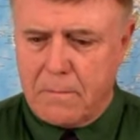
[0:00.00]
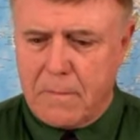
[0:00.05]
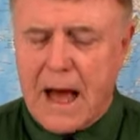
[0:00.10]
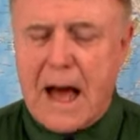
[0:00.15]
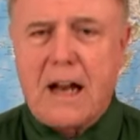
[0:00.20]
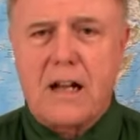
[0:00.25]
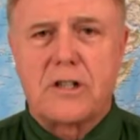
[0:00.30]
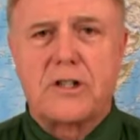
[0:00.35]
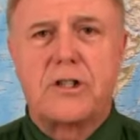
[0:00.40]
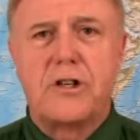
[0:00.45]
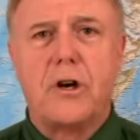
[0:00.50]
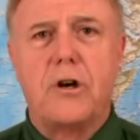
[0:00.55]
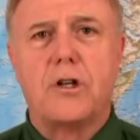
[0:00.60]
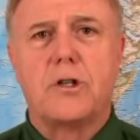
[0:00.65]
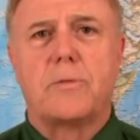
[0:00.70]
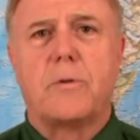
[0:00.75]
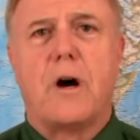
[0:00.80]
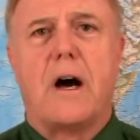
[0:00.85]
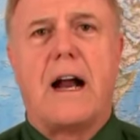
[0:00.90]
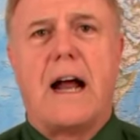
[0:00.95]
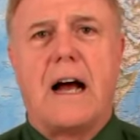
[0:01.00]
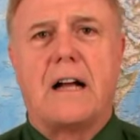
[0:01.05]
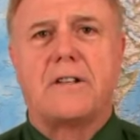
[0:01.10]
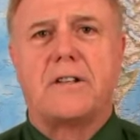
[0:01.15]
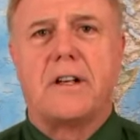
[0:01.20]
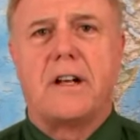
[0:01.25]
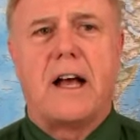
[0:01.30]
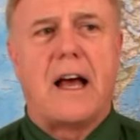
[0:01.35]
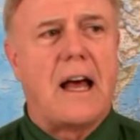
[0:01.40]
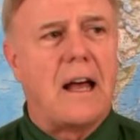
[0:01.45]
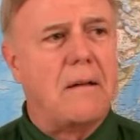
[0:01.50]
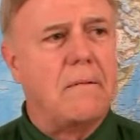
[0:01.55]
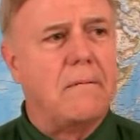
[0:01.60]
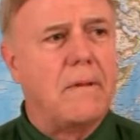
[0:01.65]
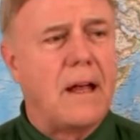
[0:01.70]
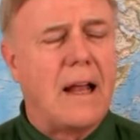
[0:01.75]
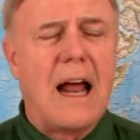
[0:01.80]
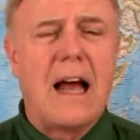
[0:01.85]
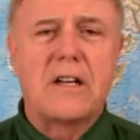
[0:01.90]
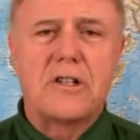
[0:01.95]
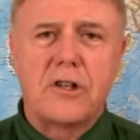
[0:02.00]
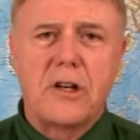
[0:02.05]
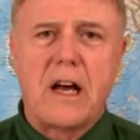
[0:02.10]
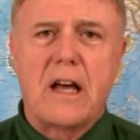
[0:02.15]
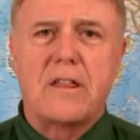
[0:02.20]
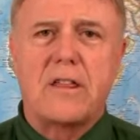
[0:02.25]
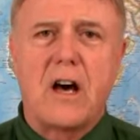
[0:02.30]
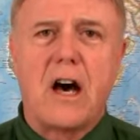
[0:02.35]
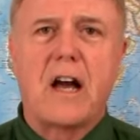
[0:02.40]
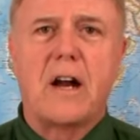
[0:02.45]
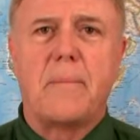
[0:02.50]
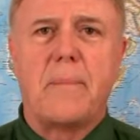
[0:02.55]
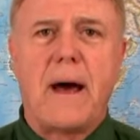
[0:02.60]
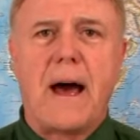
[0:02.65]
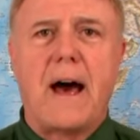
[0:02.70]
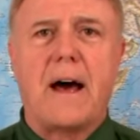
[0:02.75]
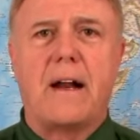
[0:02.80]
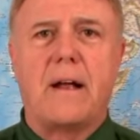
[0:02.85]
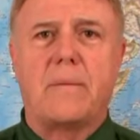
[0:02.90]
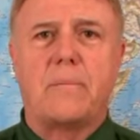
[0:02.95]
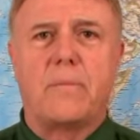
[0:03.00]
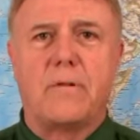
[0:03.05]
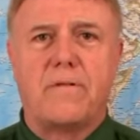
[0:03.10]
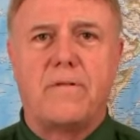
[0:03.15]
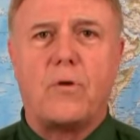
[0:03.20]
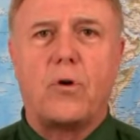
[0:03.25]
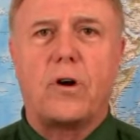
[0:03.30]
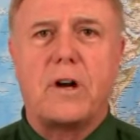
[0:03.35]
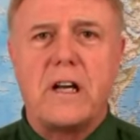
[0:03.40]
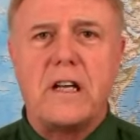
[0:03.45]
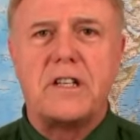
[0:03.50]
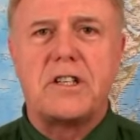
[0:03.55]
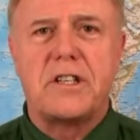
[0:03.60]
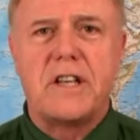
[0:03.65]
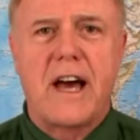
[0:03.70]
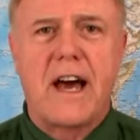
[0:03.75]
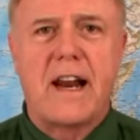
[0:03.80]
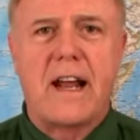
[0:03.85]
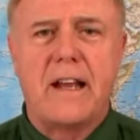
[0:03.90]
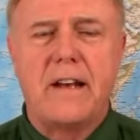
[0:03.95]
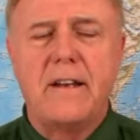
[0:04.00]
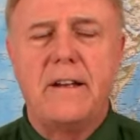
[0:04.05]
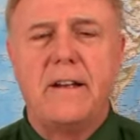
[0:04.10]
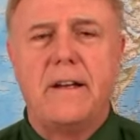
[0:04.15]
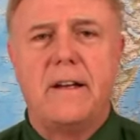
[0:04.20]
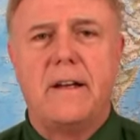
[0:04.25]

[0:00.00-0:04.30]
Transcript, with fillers: Alex Jones brought out today, and actually I thought about it before he said it,